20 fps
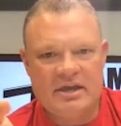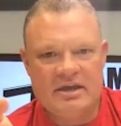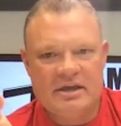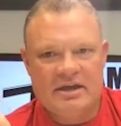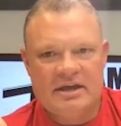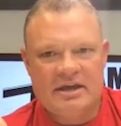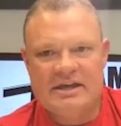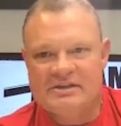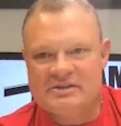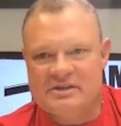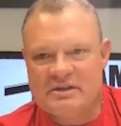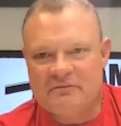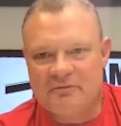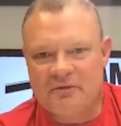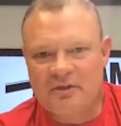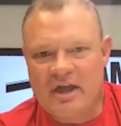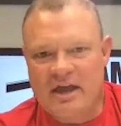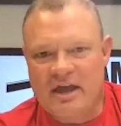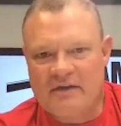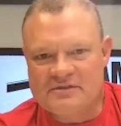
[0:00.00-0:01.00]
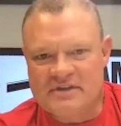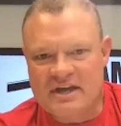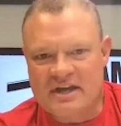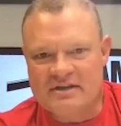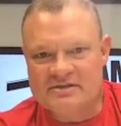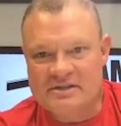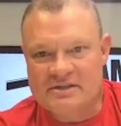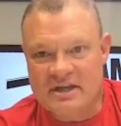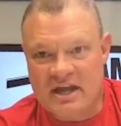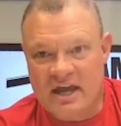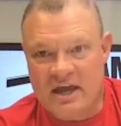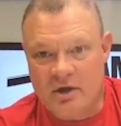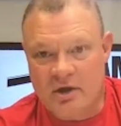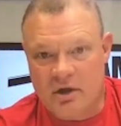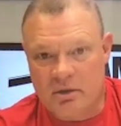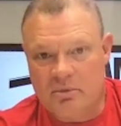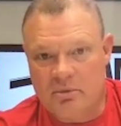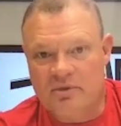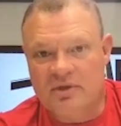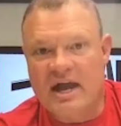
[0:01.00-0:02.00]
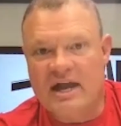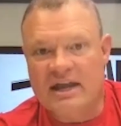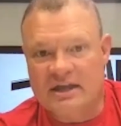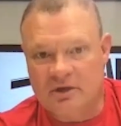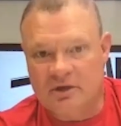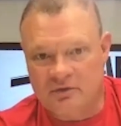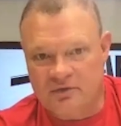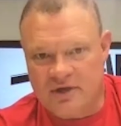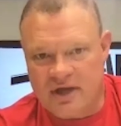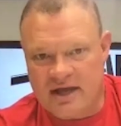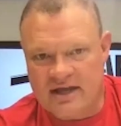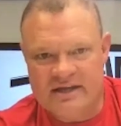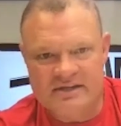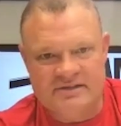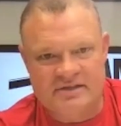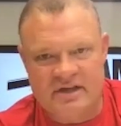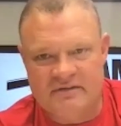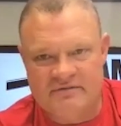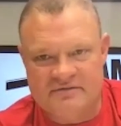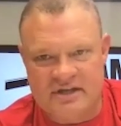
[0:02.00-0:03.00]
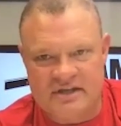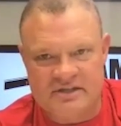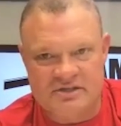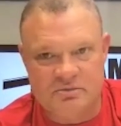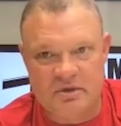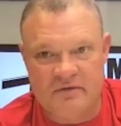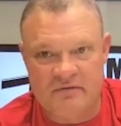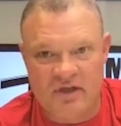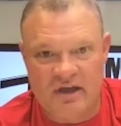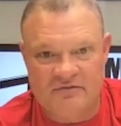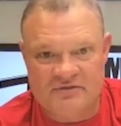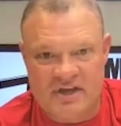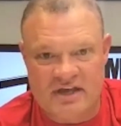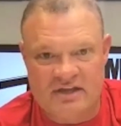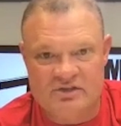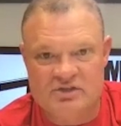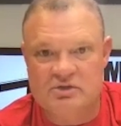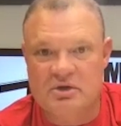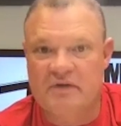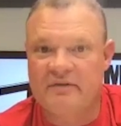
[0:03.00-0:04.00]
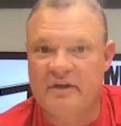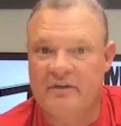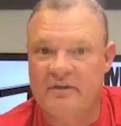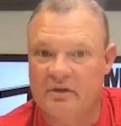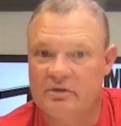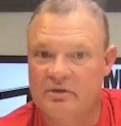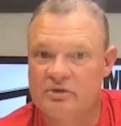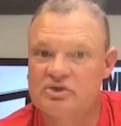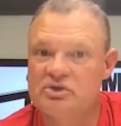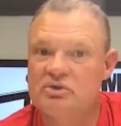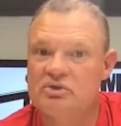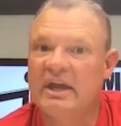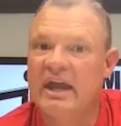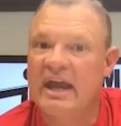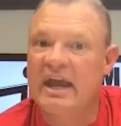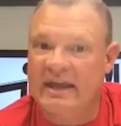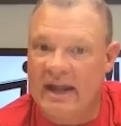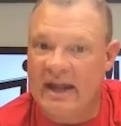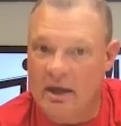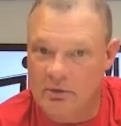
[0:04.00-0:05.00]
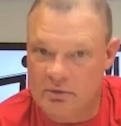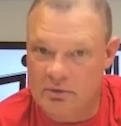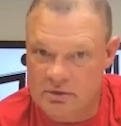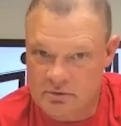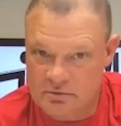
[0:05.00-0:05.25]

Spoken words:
He's in for a life sentence. He got an argument with the guy, killed the guy. His life sentence. We have life sentence. You have nothing to lose. You can't get out.